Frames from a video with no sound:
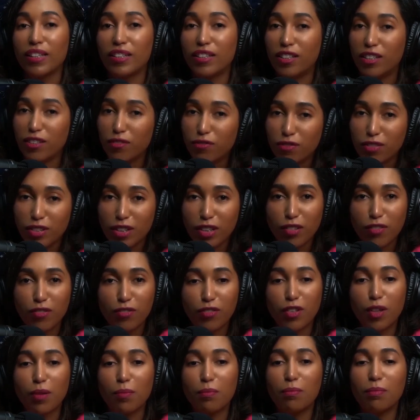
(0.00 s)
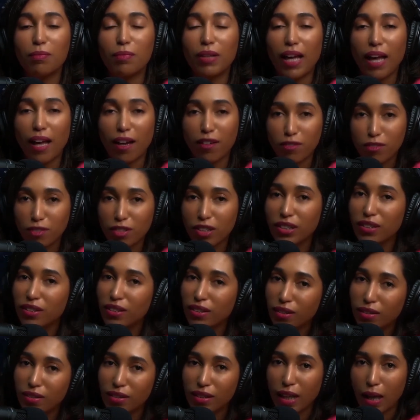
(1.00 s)
different from every
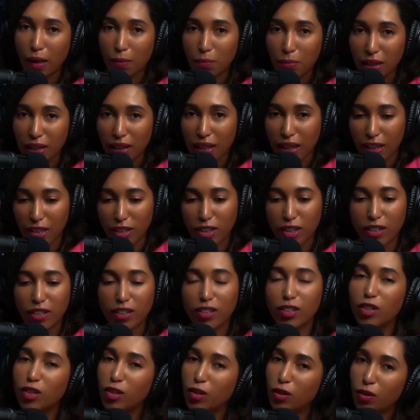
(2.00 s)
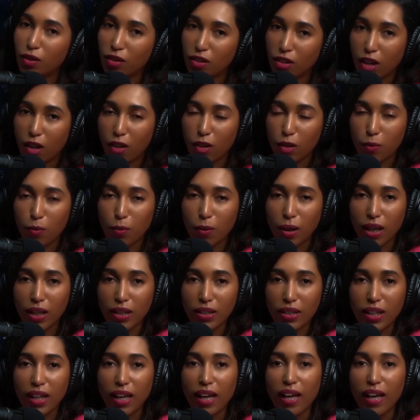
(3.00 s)
single application to another one,